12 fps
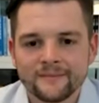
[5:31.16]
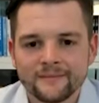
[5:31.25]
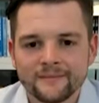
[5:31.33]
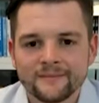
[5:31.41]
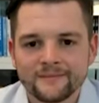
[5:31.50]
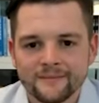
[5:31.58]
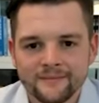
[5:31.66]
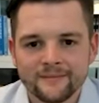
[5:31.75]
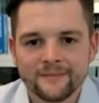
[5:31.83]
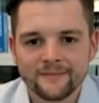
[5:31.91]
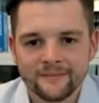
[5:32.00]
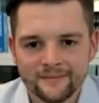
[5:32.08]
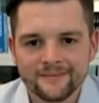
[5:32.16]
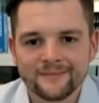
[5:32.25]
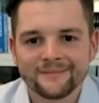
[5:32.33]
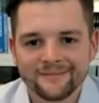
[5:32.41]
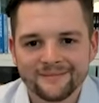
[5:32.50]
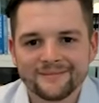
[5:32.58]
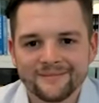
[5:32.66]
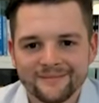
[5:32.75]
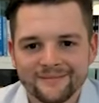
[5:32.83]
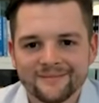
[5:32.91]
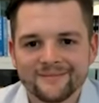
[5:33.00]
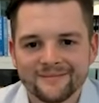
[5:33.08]

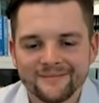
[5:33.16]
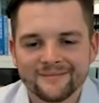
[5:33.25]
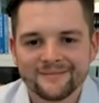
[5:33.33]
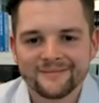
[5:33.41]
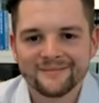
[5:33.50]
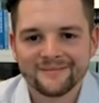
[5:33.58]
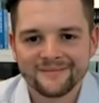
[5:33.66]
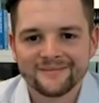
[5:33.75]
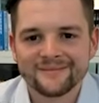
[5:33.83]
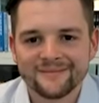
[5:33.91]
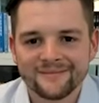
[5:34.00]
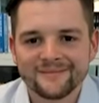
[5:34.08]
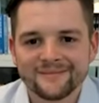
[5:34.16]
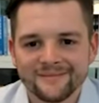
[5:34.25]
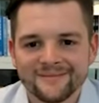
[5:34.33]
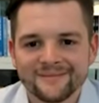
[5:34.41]
The person shown says nothing.